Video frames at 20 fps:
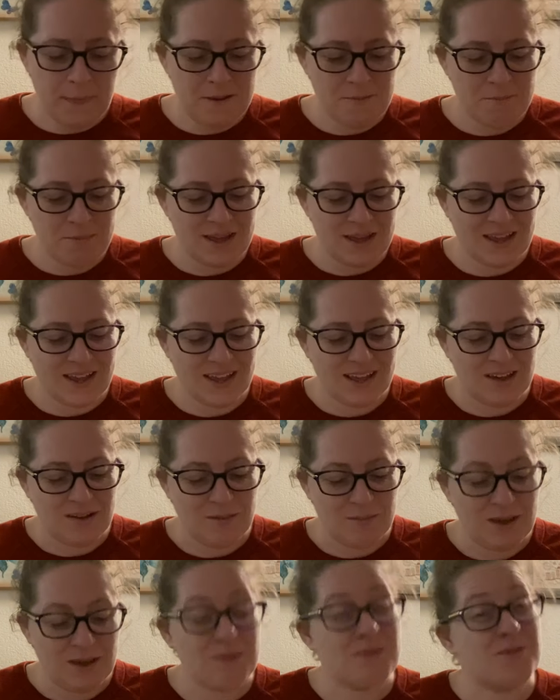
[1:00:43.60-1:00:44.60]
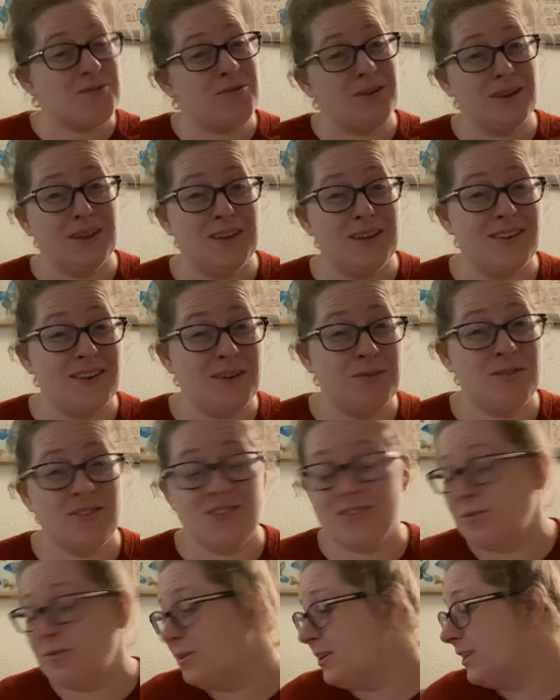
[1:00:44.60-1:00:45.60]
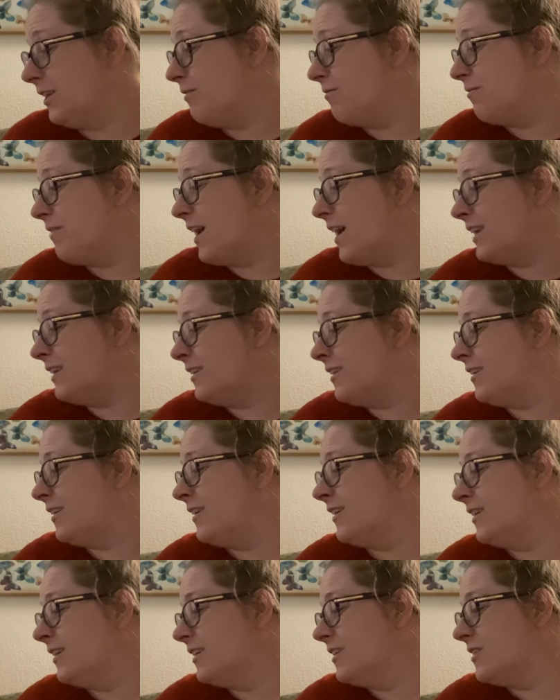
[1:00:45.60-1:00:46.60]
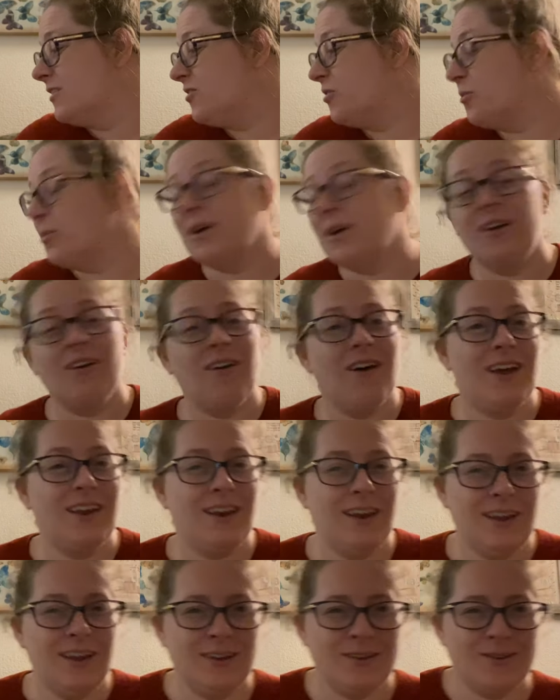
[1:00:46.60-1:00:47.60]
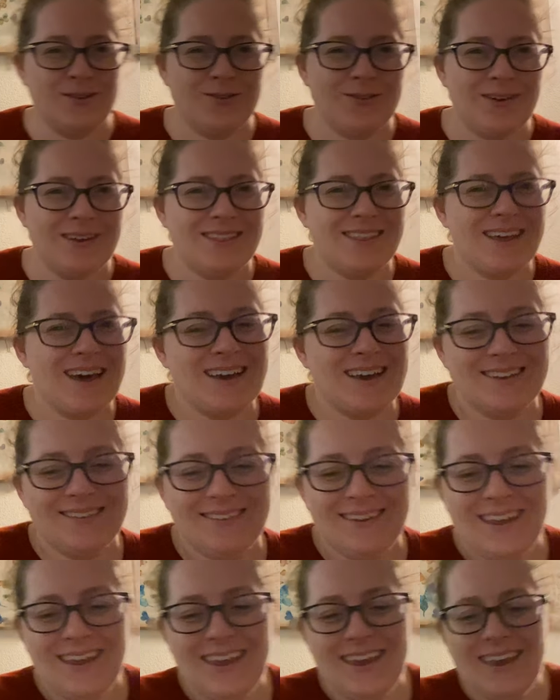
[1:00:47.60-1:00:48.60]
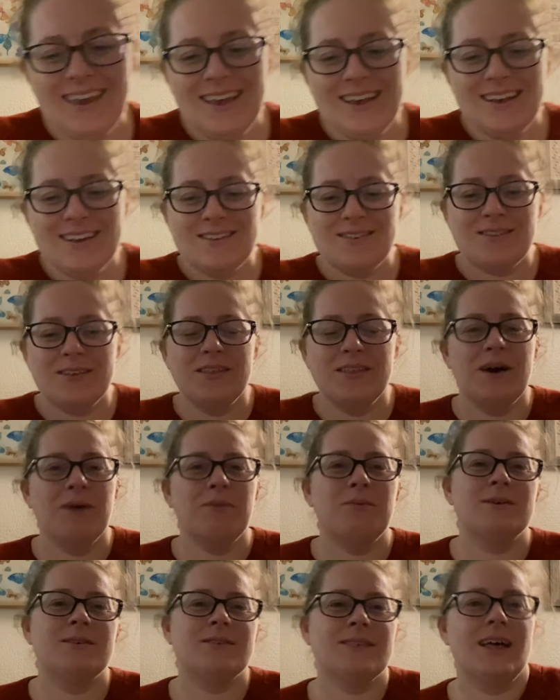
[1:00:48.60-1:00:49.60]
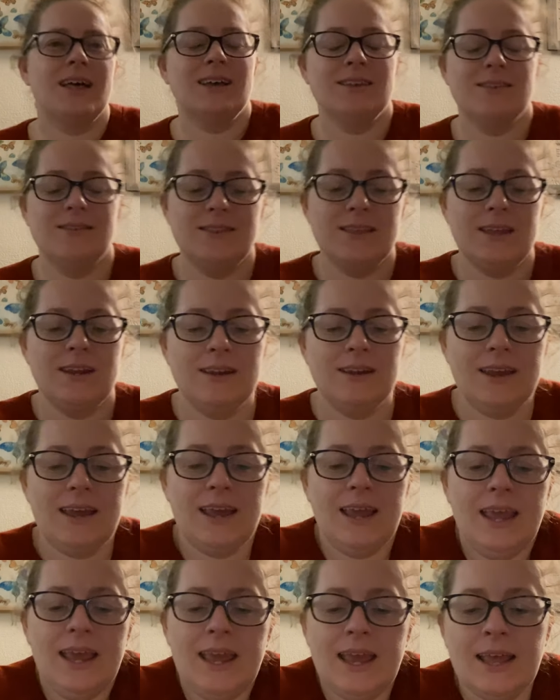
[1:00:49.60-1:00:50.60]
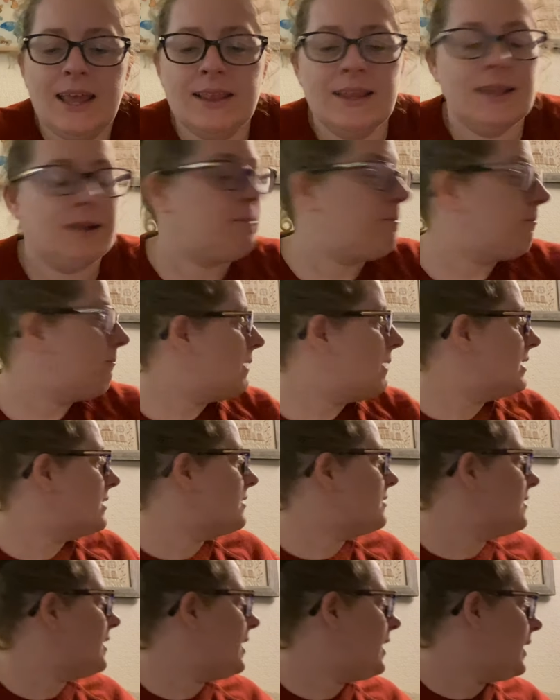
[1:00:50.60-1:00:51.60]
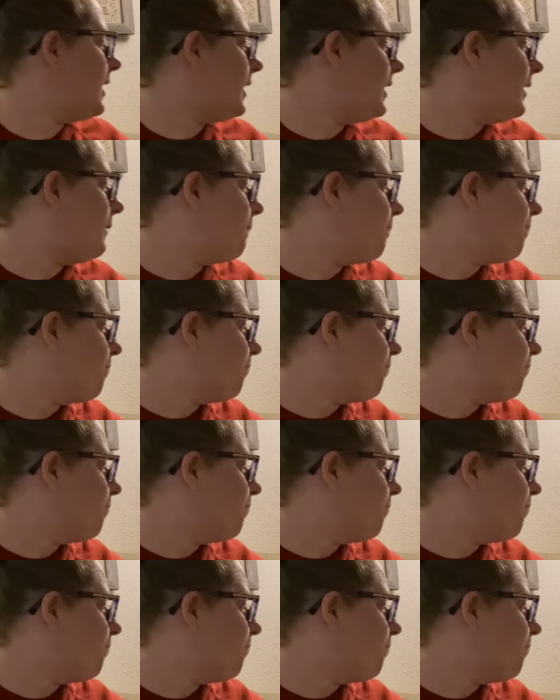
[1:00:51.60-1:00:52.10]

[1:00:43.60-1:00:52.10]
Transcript: But it was still really fun to work on. I enjoyed that. So that was last Sunday, and then Monday.